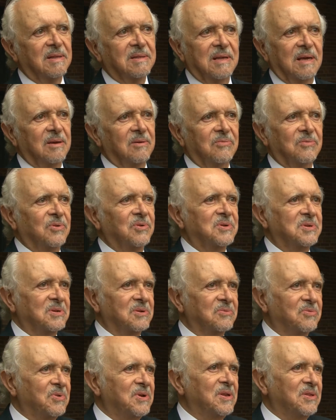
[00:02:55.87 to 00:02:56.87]
they of course
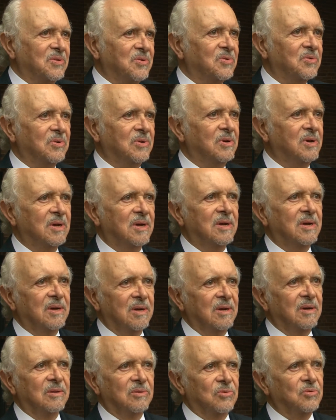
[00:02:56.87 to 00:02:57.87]
agreed to,
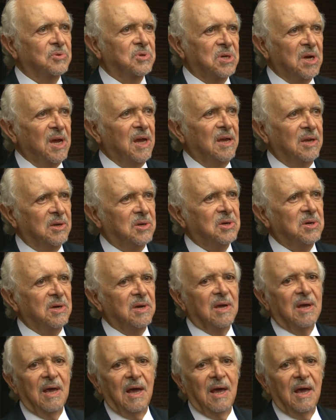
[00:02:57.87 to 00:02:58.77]
to change.